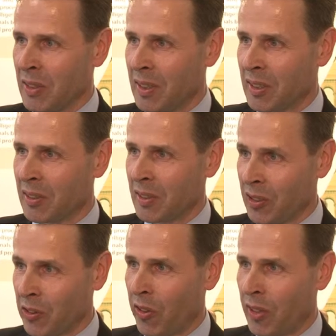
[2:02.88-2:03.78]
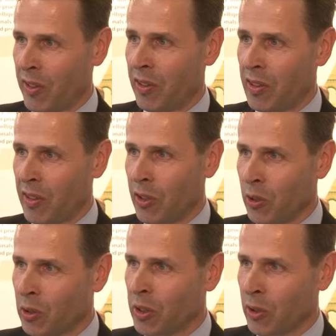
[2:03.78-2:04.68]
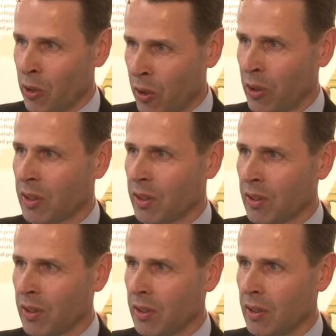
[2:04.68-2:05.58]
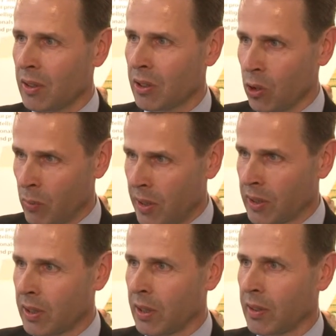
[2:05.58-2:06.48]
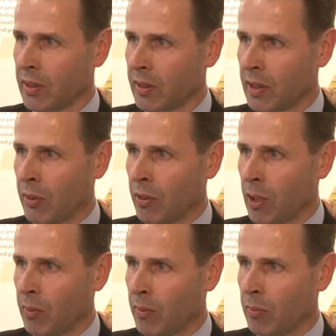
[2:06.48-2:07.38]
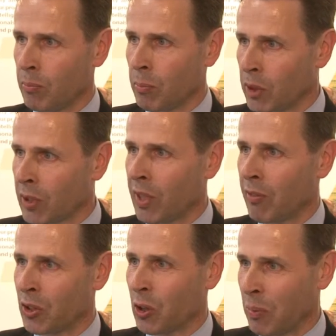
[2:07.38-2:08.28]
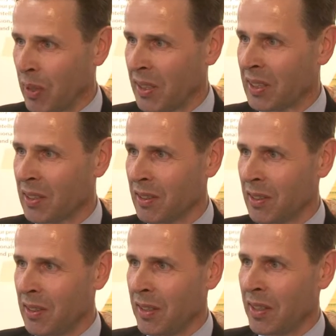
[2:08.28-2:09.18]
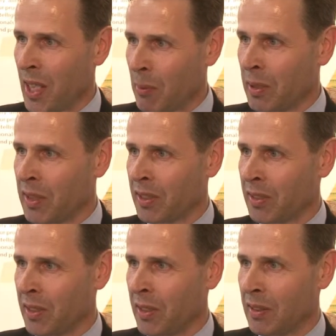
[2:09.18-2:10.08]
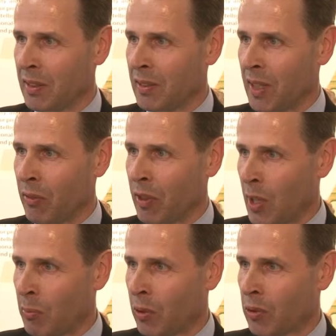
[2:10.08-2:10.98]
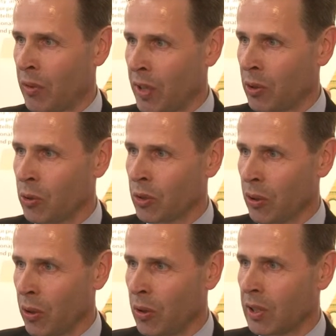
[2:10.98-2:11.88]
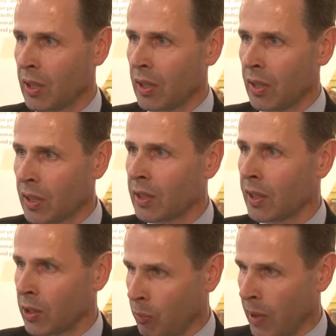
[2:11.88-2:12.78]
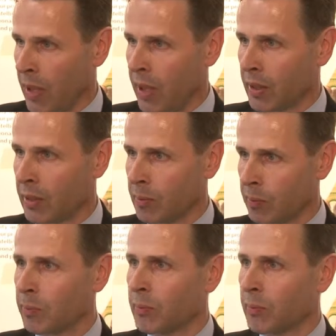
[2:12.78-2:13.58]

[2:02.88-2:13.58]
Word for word: it's it's really re reducing the noise so much that they were positively surprised and happy that uh, they were able to reduce the noise inside the plant